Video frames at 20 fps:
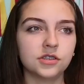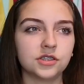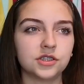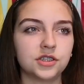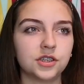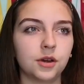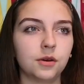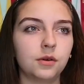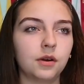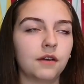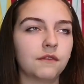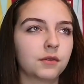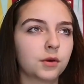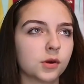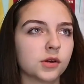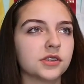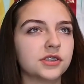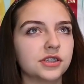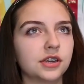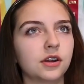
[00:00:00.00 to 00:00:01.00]
So, of
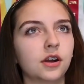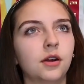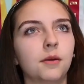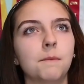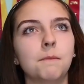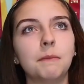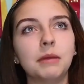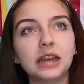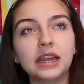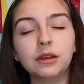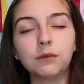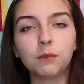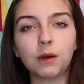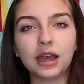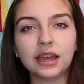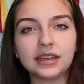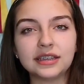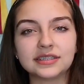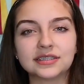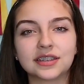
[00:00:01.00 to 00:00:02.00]
course, there are many
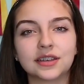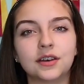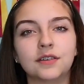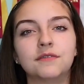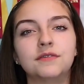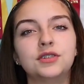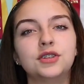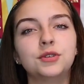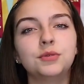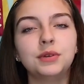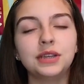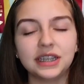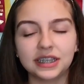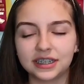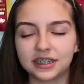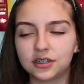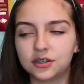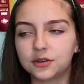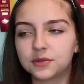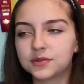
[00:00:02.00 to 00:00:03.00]
ways of doing
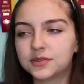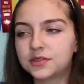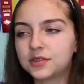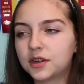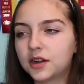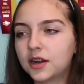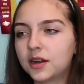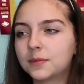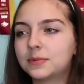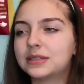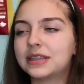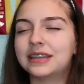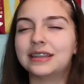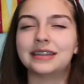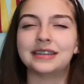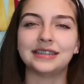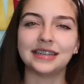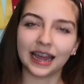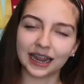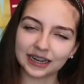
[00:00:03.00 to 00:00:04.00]
no stirrups and
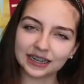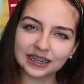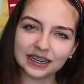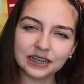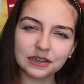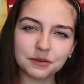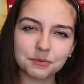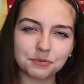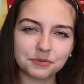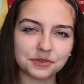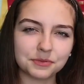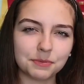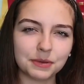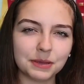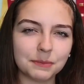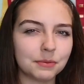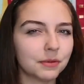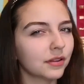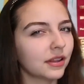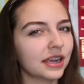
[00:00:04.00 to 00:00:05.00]
the techniques
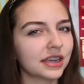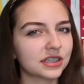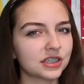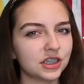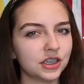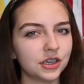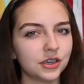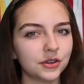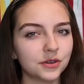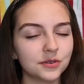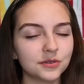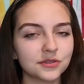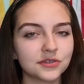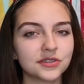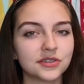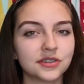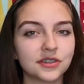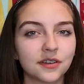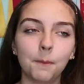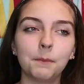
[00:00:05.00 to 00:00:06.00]
people like to
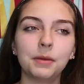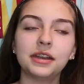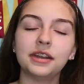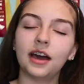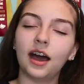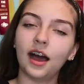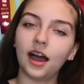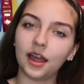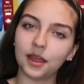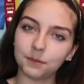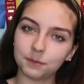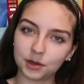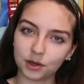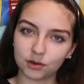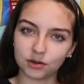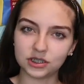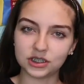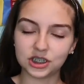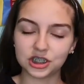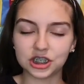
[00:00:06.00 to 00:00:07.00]
use, but I'm
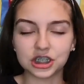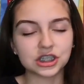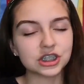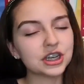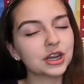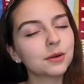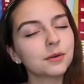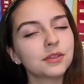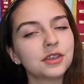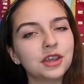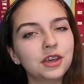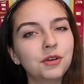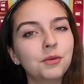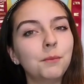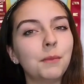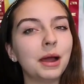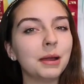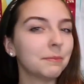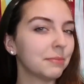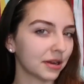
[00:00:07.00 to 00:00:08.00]
going to just share with you
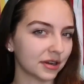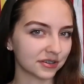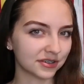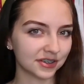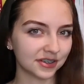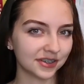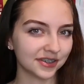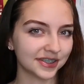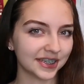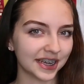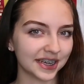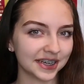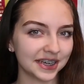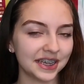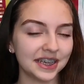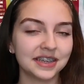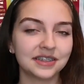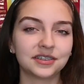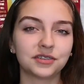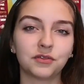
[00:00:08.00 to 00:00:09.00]
my personal
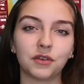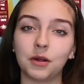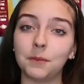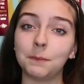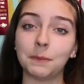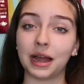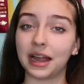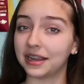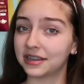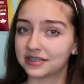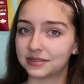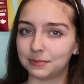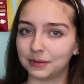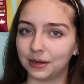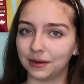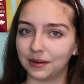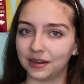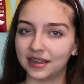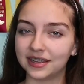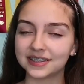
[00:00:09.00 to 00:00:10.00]
techniques from my
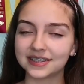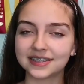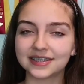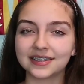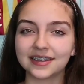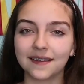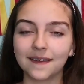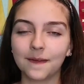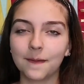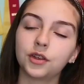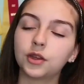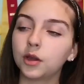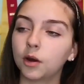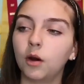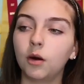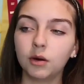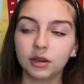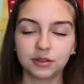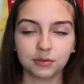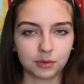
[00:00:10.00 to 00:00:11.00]
experience. So you
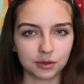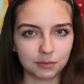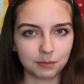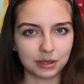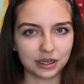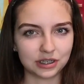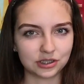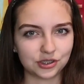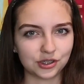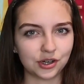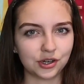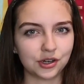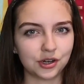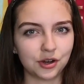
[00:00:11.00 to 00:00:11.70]
always want to make sure